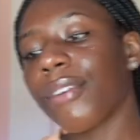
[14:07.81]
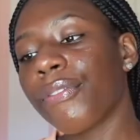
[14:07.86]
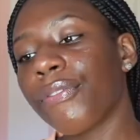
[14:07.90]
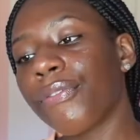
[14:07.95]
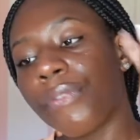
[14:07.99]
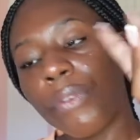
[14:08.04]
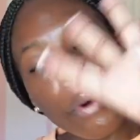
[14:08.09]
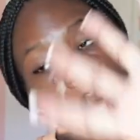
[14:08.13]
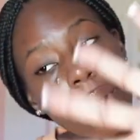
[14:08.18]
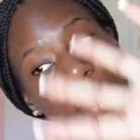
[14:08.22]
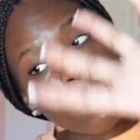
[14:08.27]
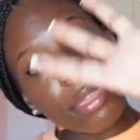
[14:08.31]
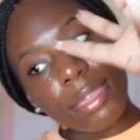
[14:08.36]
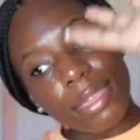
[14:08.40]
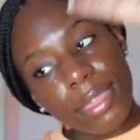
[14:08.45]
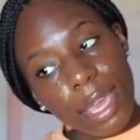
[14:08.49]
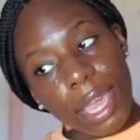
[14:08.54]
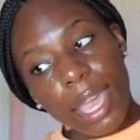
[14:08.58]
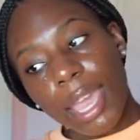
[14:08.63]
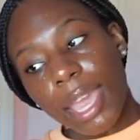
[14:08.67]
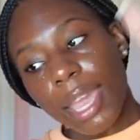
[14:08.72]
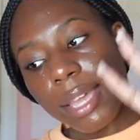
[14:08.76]
fourth
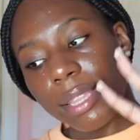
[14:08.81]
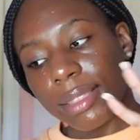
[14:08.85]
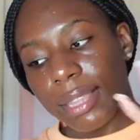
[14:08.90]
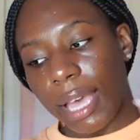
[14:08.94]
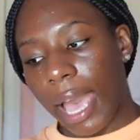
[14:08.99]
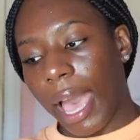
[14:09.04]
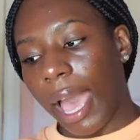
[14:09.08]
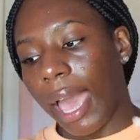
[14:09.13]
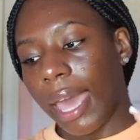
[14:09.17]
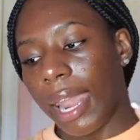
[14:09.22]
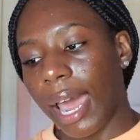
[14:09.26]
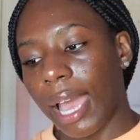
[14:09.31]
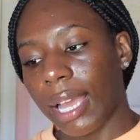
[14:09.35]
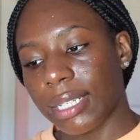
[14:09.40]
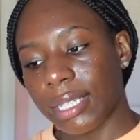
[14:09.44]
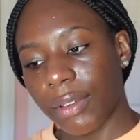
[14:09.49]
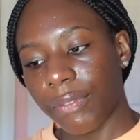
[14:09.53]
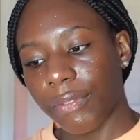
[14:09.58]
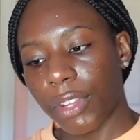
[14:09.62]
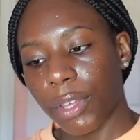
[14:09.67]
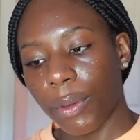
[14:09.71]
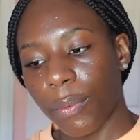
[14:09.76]
thing that i
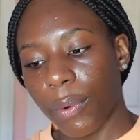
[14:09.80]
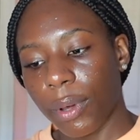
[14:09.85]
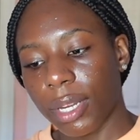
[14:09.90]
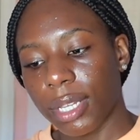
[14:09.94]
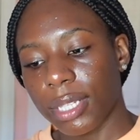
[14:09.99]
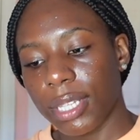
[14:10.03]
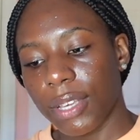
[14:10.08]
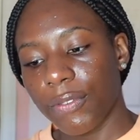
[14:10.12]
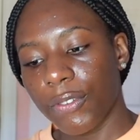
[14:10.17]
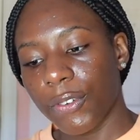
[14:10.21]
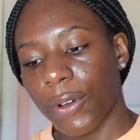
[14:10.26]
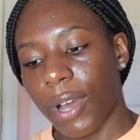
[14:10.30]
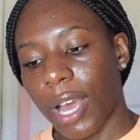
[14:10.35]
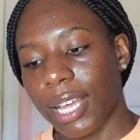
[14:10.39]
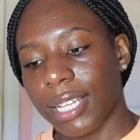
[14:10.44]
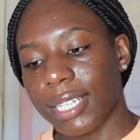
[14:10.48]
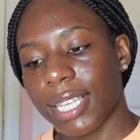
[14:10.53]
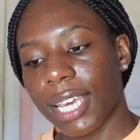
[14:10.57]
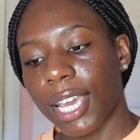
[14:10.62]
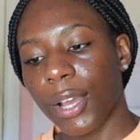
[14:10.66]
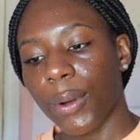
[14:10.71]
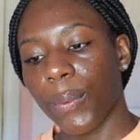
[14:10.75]
definitely want to leave you
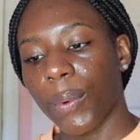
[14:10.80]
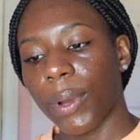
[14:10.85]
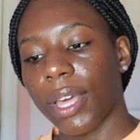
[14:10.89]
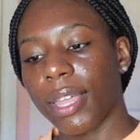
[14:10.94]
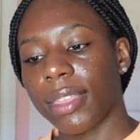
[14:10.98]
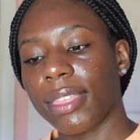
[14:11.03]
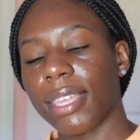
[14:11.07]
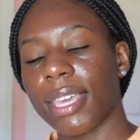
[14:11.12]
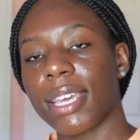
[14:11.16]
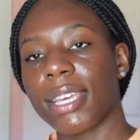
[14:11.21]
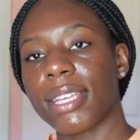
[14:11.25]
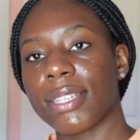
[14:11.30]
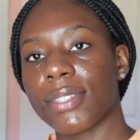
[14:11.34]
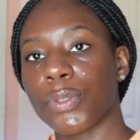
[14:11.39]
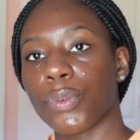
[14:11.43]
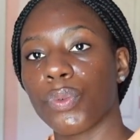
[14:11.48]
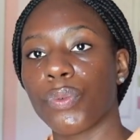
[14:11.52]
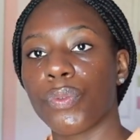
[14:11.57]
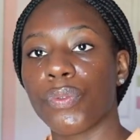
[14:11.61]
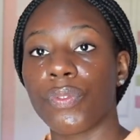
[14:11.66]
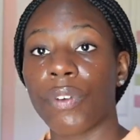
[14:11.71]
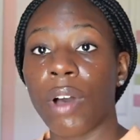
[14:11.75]
guys here with is
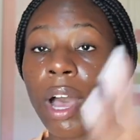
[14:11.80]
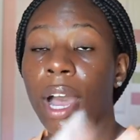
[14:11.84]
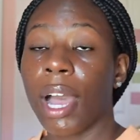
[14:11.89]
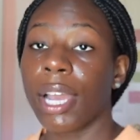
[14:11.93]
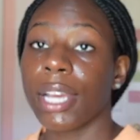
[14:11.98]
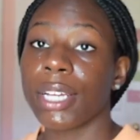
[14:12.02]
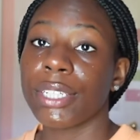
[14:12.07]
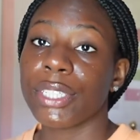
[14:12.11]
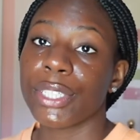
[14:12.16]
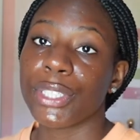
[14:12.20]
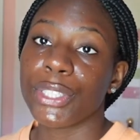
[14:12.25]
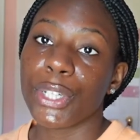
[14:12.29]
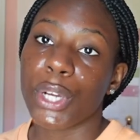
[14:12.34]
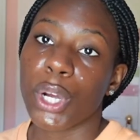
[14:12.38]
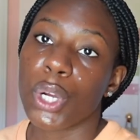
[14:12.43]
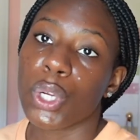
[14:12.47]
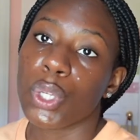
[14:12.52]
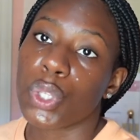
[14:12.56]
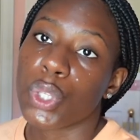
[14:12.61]
to find your your